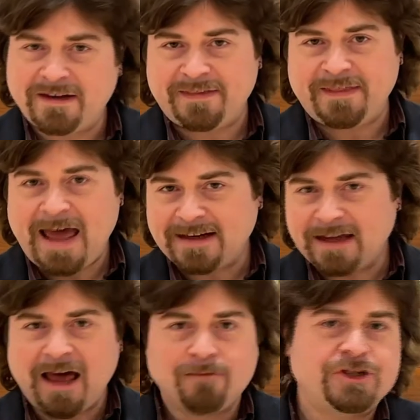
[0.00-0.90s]
that
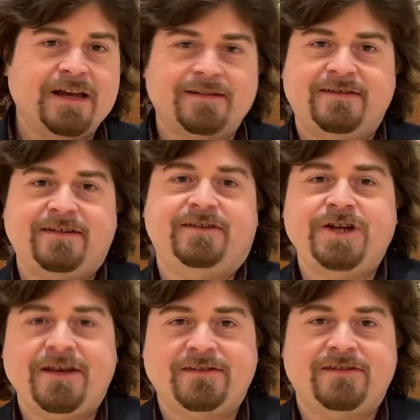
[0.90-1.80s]
object
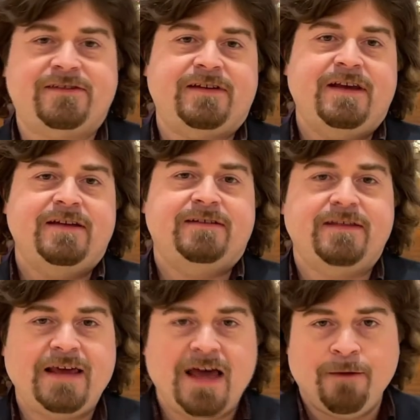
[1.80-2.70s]
suggests to
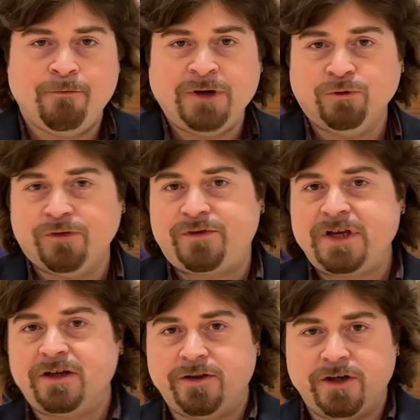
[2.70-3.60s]
them and
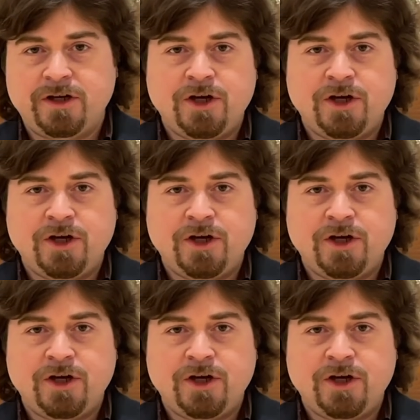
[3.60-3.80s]
reveal the